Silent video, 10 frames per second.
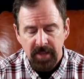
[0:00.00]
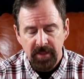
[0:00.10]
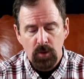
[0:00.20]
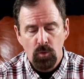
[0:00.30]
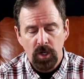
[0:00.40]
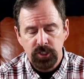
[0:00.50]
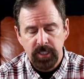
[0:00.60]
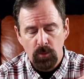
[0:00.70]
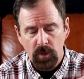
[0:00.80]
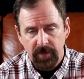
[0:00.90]
They wish
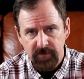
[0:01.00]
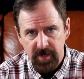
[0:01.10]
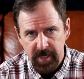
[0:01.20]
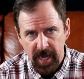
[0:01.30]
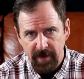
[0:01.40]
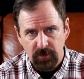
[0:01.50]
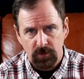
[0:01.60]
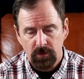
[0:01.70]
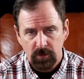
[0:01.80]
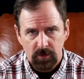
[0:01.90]
they would have
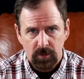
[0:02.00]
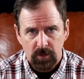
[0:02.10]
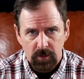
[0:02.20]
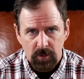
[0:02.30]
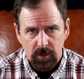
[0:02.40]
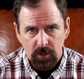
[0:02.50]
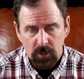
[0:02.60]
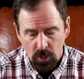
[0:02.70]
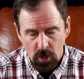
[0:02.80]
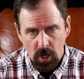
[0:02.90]
never
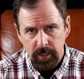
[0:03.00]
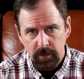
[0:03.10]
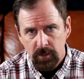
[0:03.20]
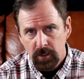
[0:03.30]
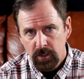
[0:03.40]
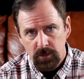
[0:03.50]
gone